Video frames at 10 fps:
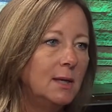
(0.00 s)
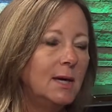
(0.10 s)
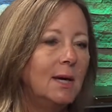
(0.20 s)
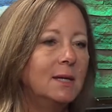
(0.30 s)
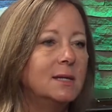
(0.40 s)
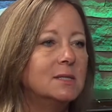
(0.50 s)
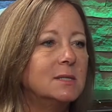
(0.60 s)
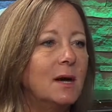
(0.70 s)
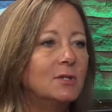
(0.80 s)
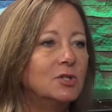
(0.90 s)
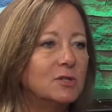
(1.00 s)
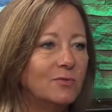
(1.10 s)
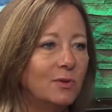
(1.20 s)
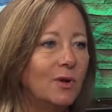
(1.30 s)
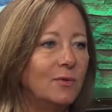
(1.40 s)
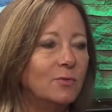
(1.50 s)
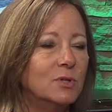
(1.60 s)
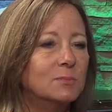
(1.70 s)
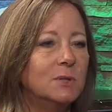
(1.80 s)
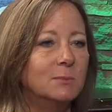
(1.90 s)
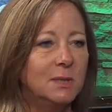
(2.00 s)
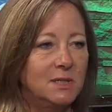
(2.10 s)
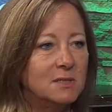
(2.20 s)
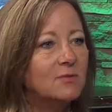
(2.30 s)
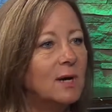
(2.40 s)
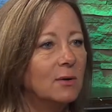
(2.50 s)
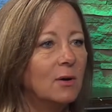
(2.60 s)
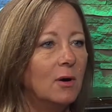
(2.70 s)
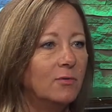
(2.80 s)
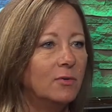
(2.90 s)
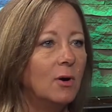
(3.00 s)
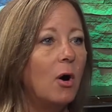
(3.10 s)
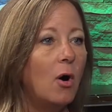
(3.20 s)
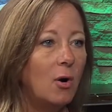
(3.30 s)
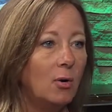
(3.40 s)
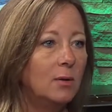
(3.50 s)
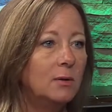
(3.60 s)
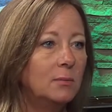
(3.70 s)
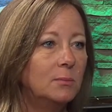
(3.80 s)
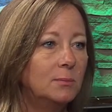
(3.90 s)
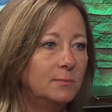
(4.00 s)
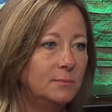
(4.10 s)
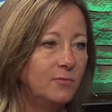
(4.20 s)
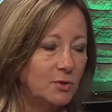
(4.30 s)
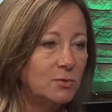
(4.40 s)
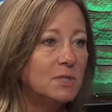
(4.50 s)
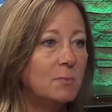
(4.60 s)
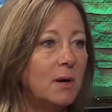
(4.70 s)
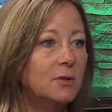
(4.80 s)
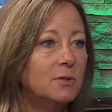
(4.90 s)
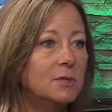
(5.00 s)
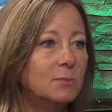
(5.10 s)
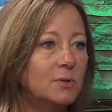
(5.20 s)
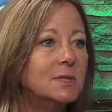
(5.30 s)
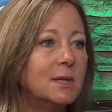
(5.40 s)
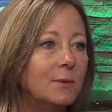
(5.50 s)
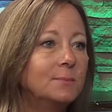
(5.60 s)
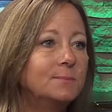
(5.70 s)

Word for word: And it's not just for law enforcement, but it's the final call for all first responders and personnel